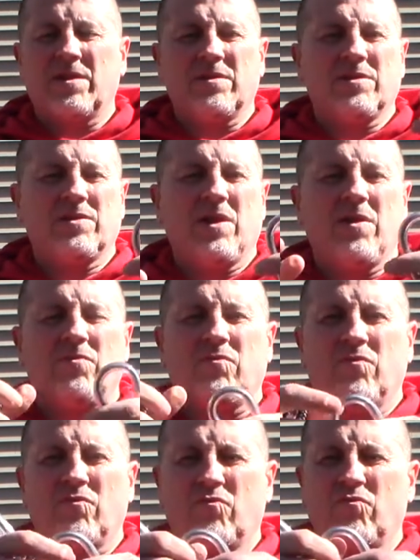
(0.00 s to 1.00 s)
So
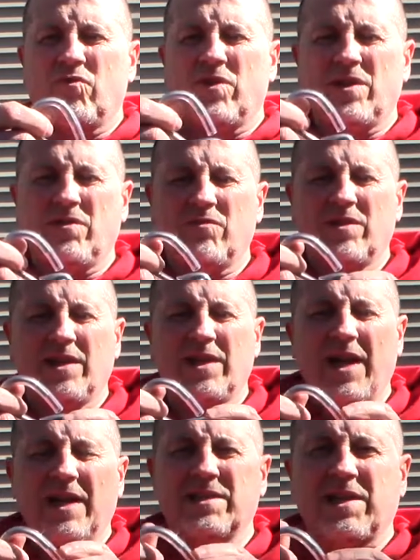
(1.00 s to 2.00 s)
really, really
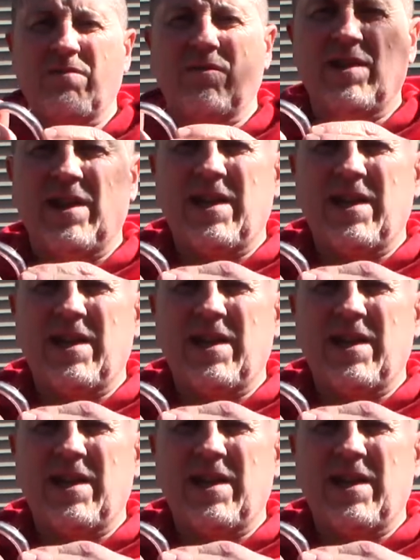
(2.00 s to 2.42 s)
nice. I really